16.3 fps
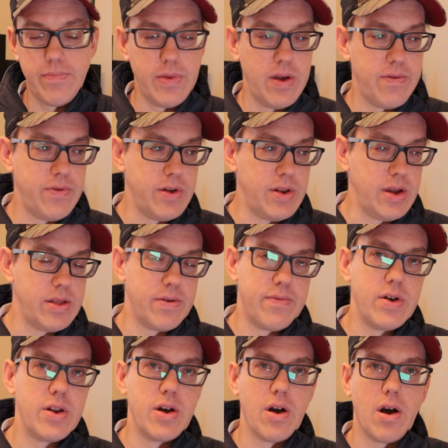if you need the
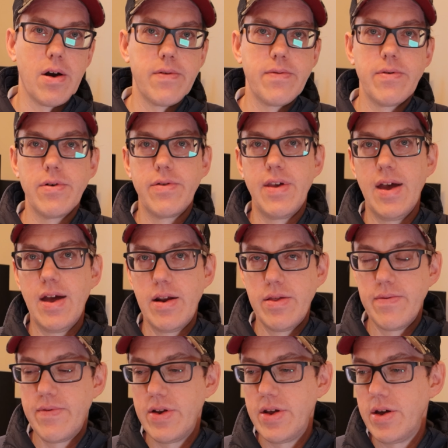videographer to
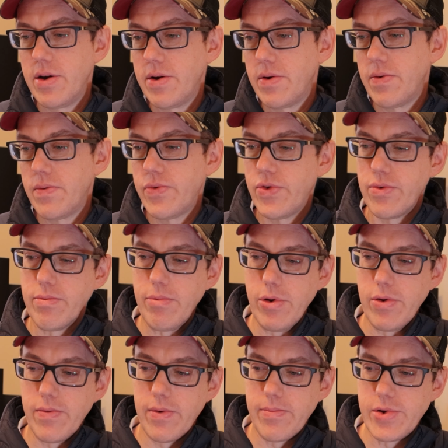edit the video, to
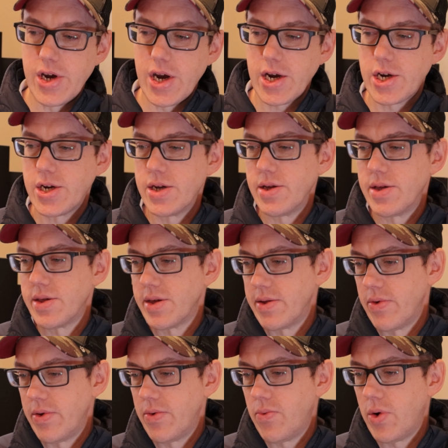remove objections
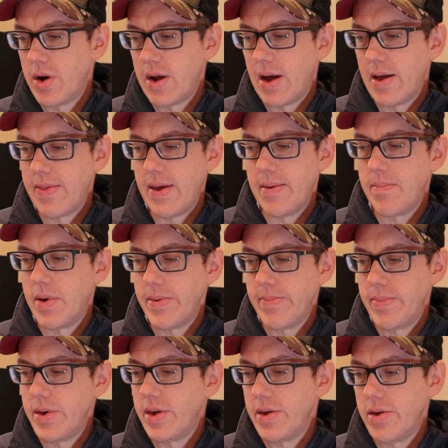and whatnot, that
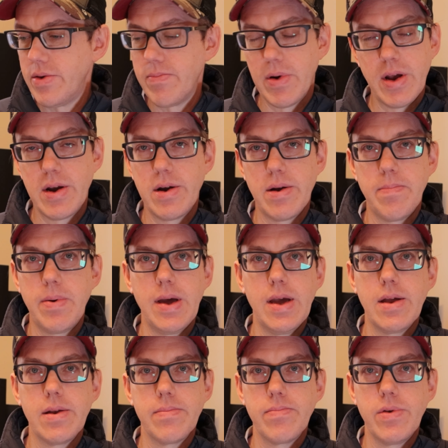might be, you might end up
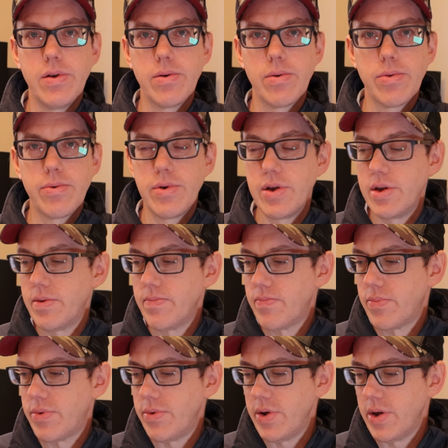paying
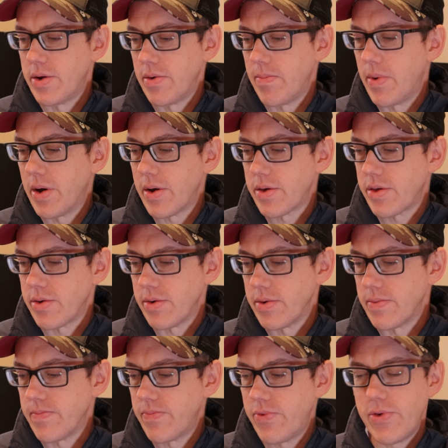$300
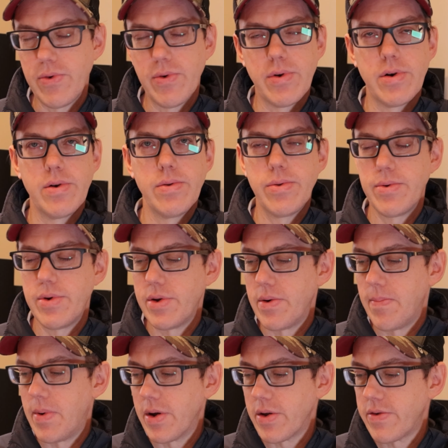or $200,
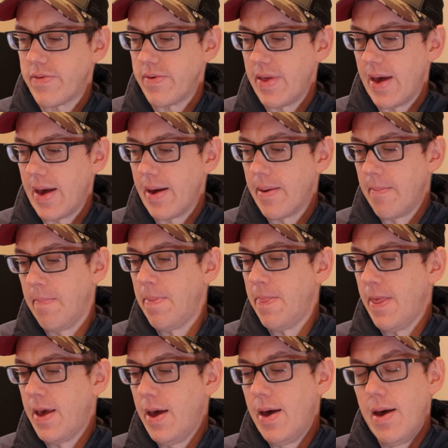$300 for that.
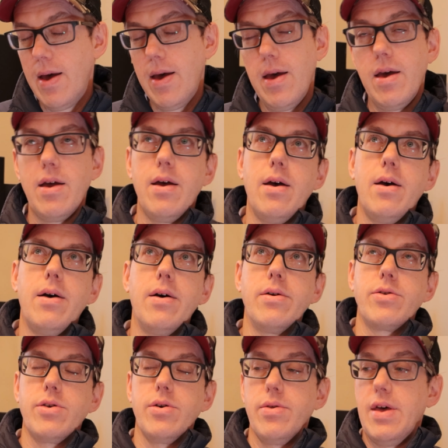
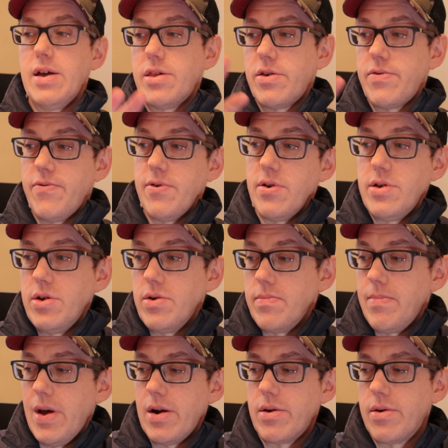So that's for your
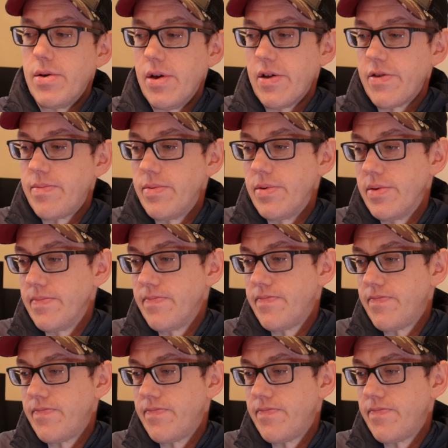medical expert.